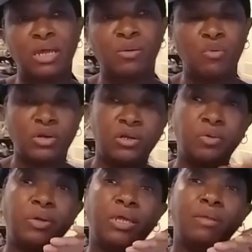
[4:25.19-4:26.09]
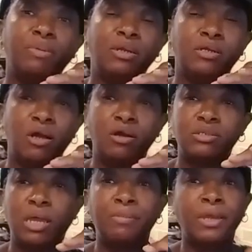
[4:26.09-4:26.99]
I don't want to do itty bitty
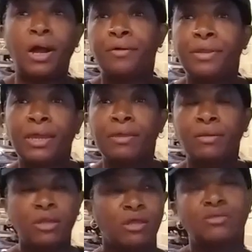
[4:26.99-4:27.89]
jars. I'll be all day.